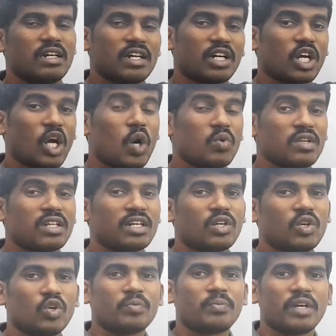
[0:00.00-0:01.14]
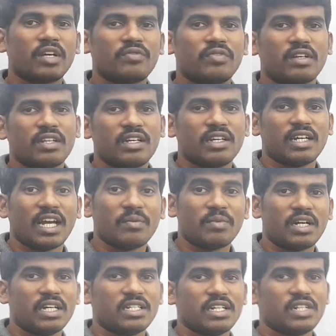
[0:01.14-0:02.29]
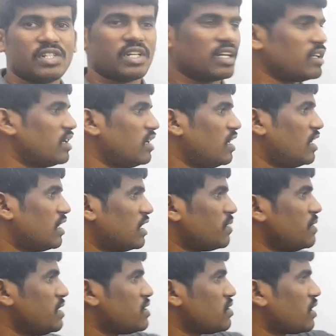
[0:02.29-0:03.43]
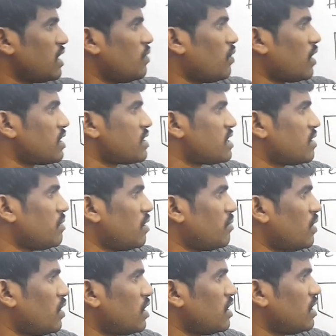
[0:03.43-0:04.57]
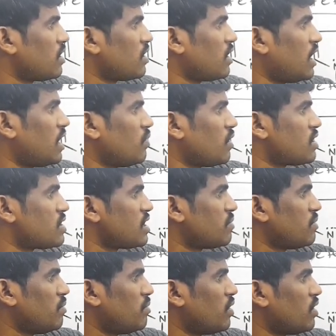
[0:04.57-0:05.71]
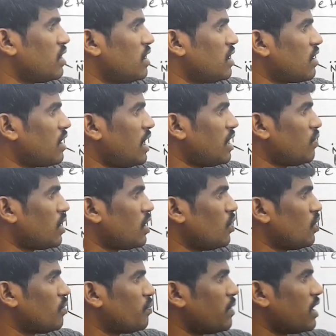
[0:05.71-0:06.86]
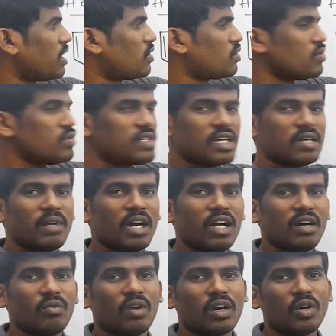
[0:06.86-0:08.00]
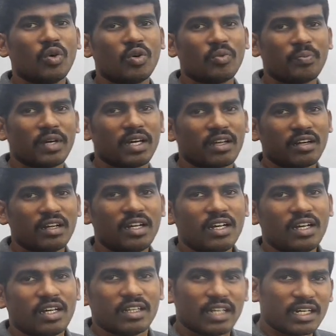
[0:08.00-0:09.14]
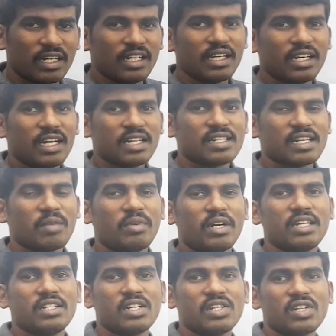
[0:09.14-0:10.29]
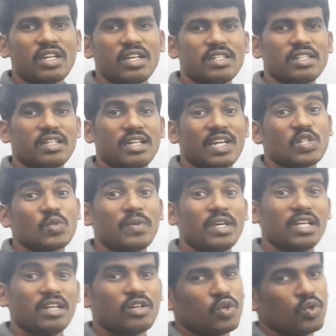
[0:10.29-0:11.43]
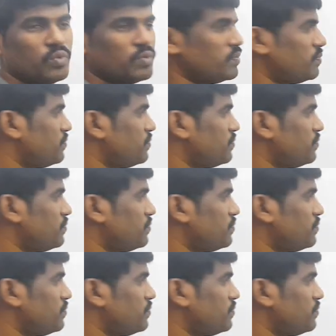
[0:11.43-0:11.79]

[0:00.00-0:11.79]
count that lone pair for the hybridization. That means okay, 1 sigma bond here and 1 sigma bond here and 1 lone pair. 2 sigma, 1 lone pair. That indicates hybridization is sp2.